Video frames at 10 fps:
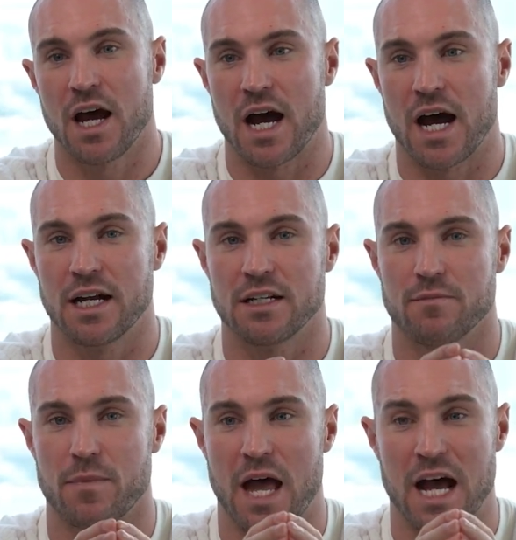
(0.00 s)
And
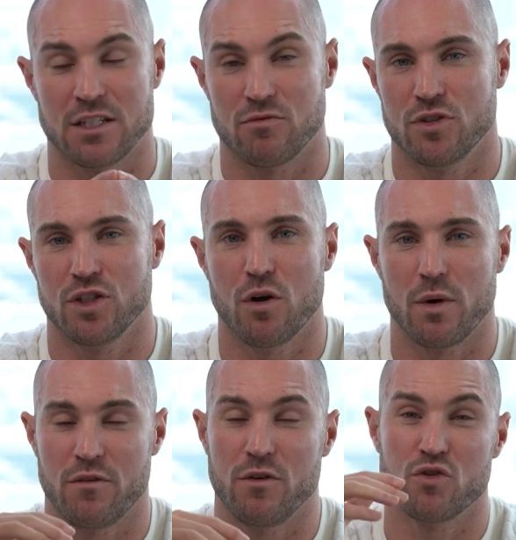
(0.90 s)
as a
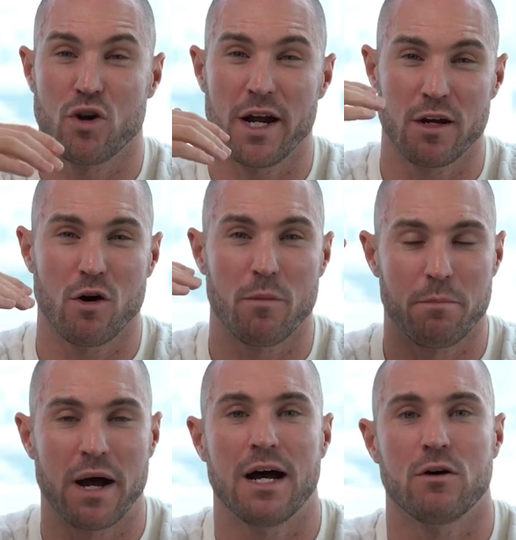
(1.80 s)
result, if you try and
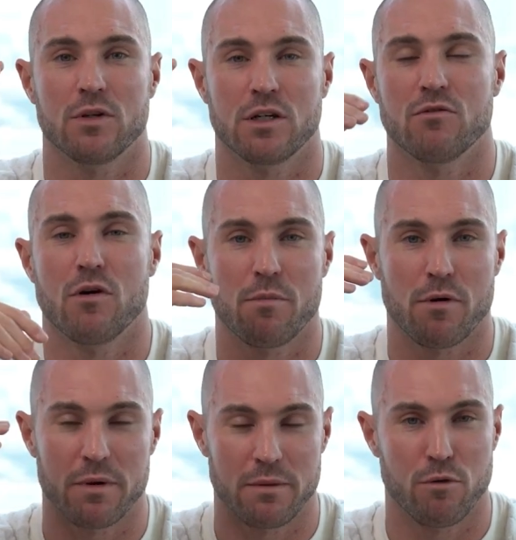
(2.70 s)
compound and grow a
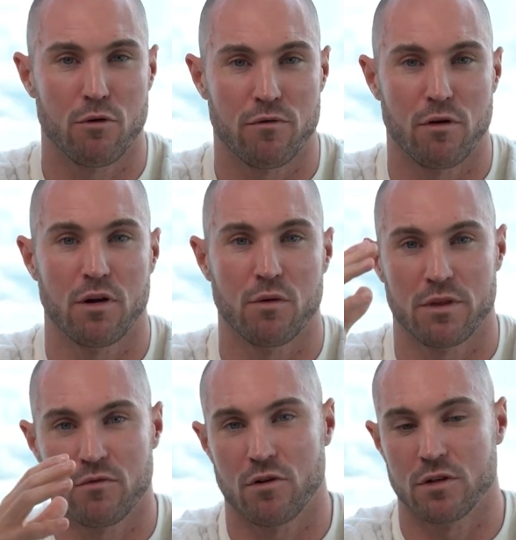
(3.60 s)
property portfolio
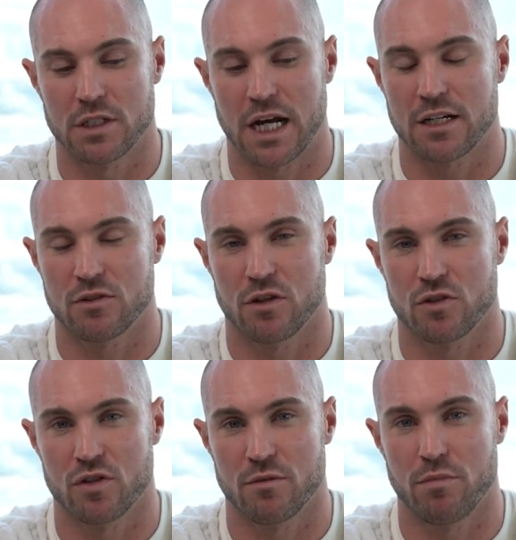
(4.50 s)
with the wrong tax
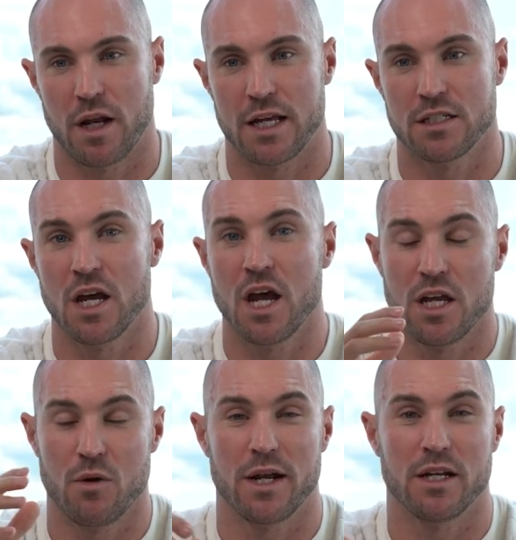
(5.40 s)
structure in place,
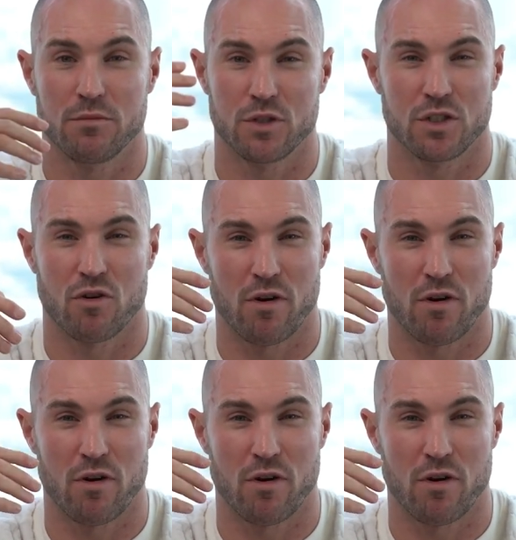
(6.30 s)
you end up just